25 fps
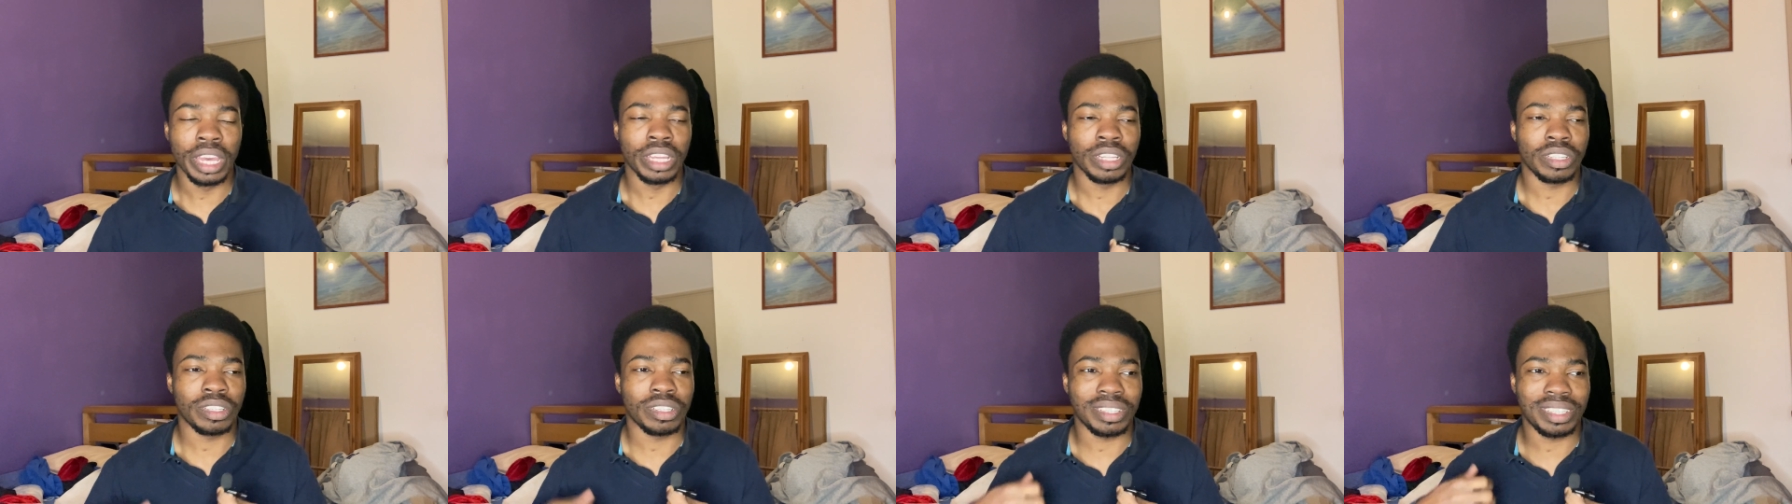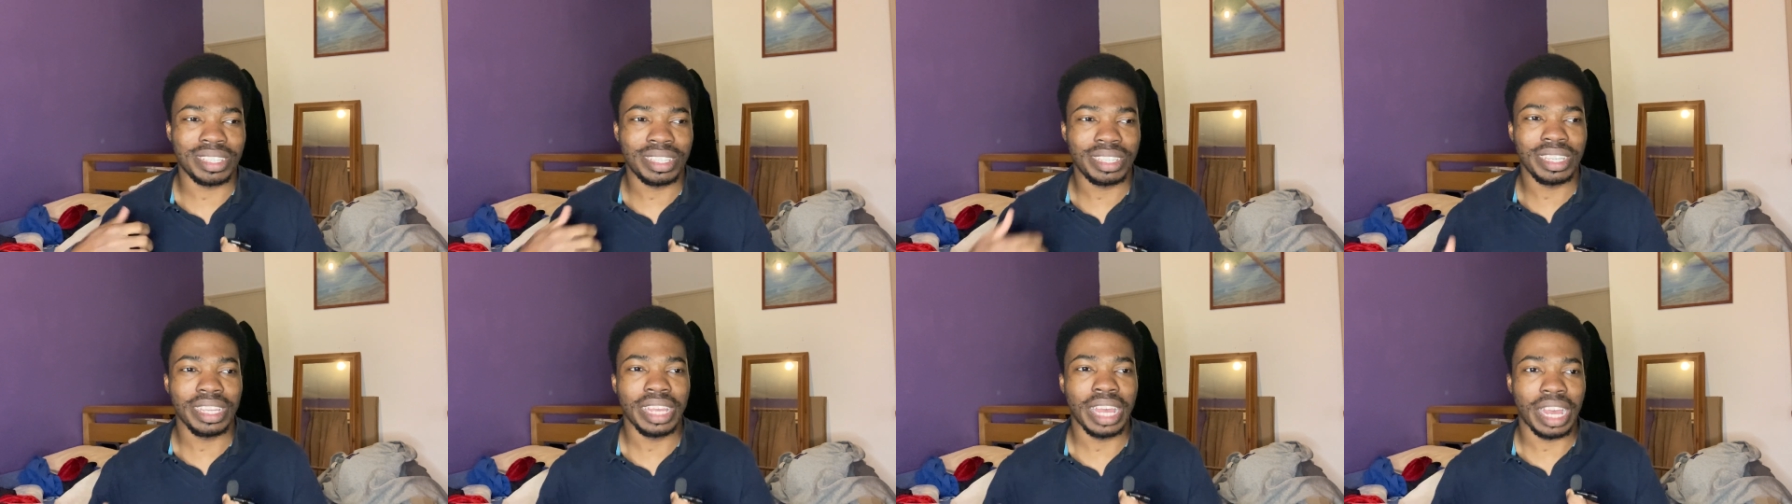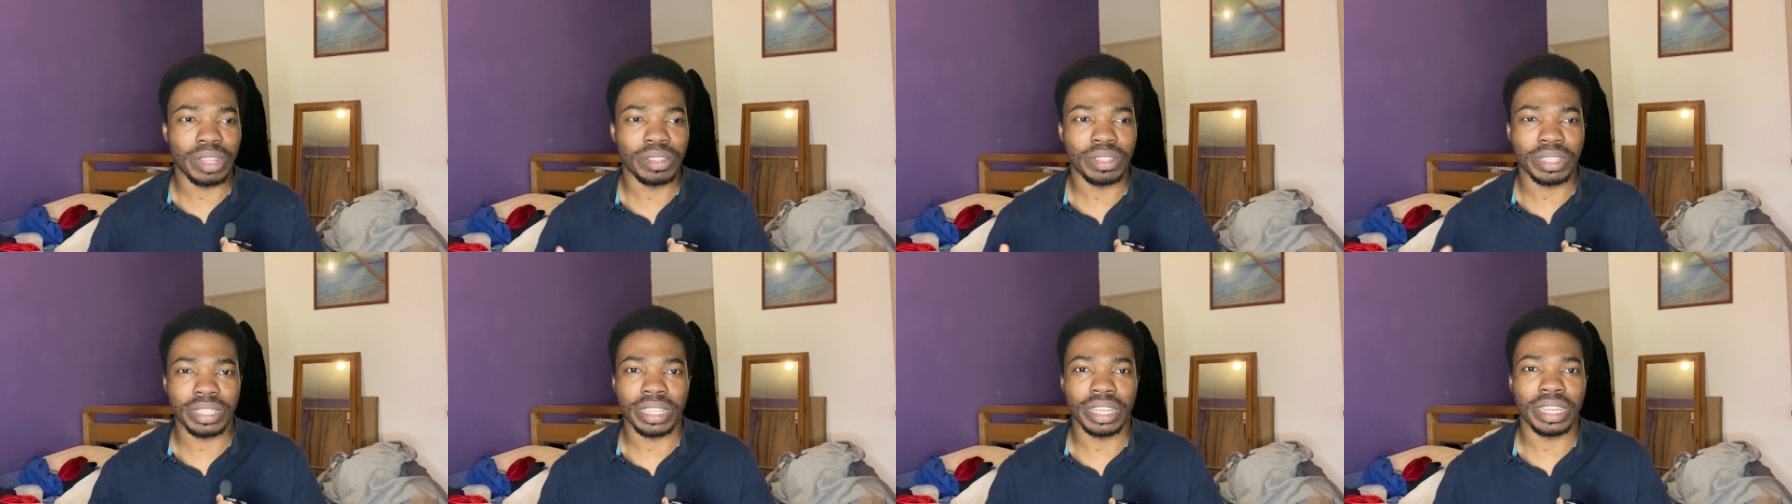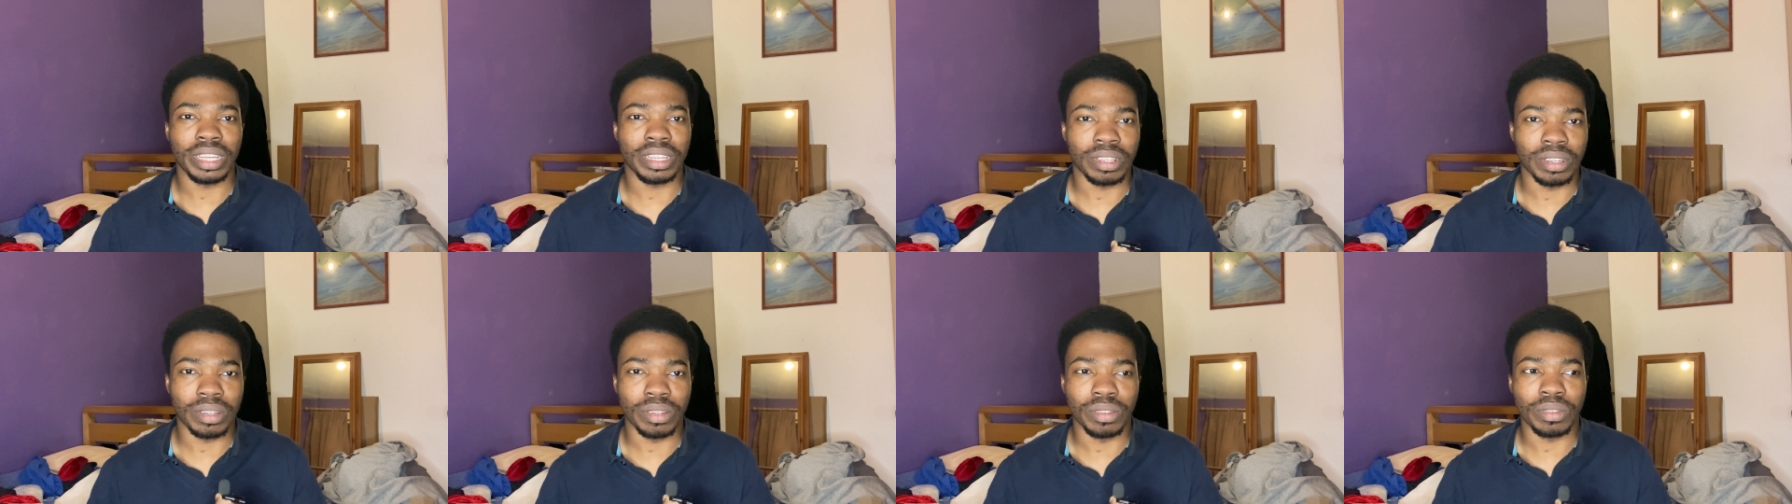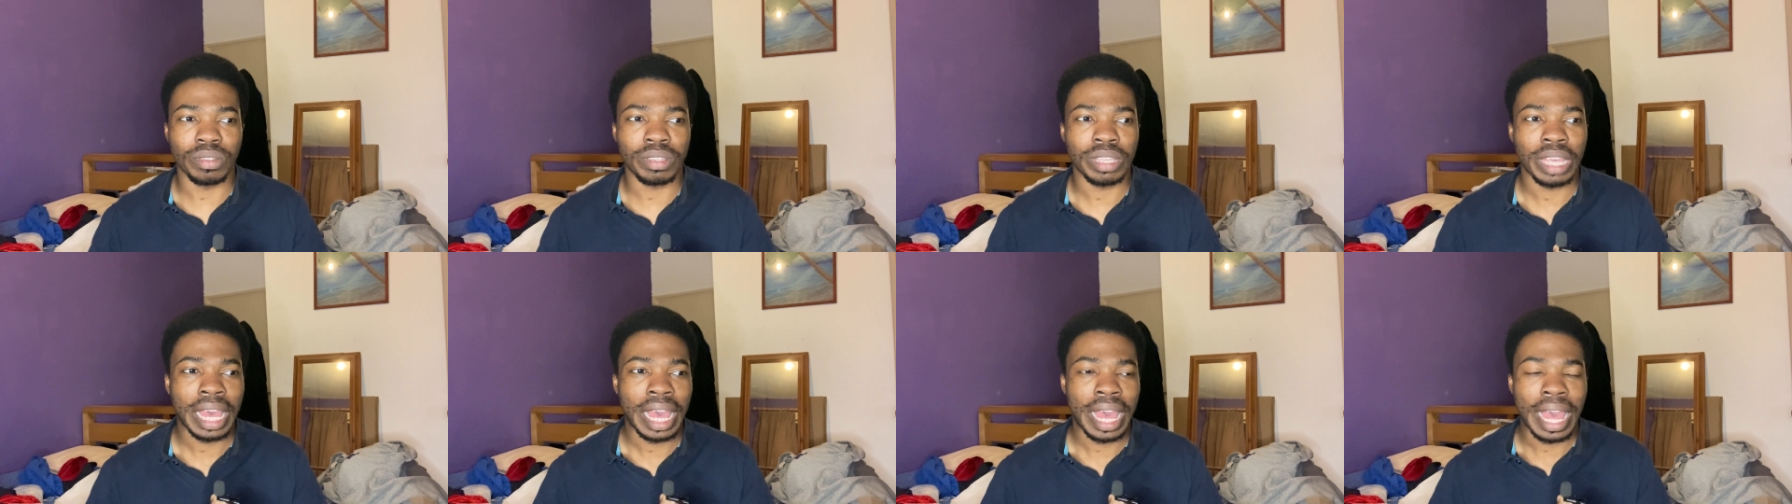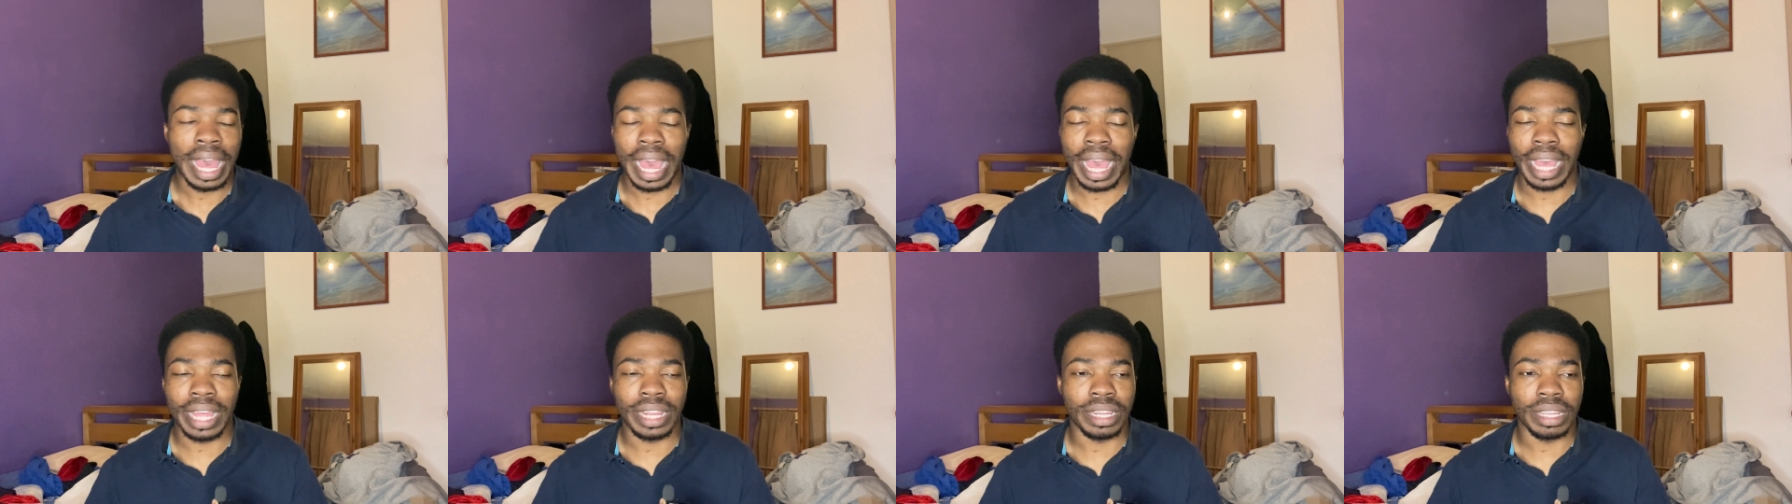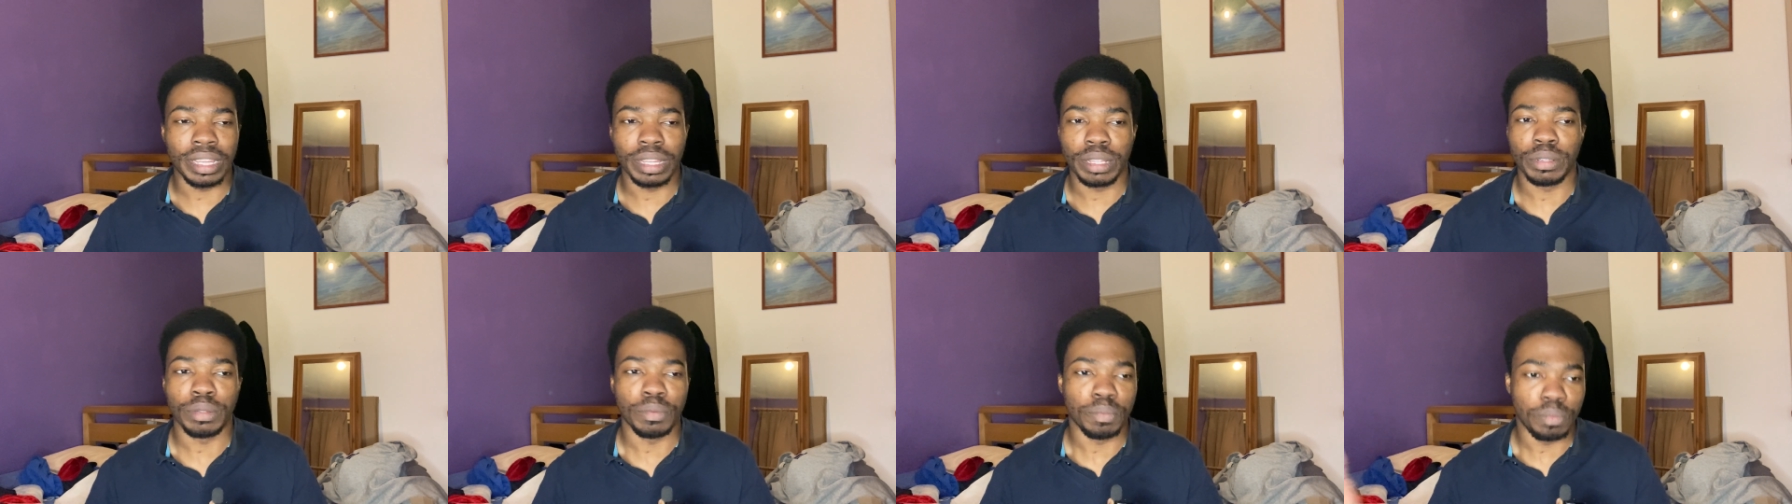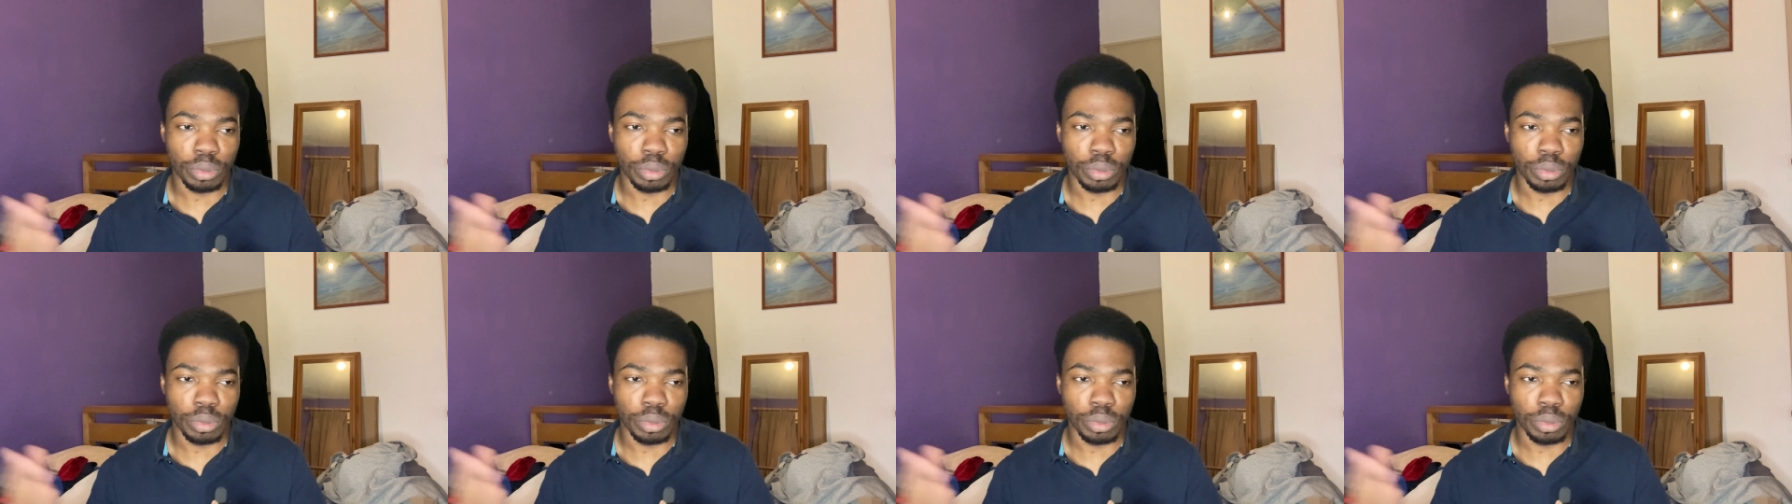Just see how the day goes, and then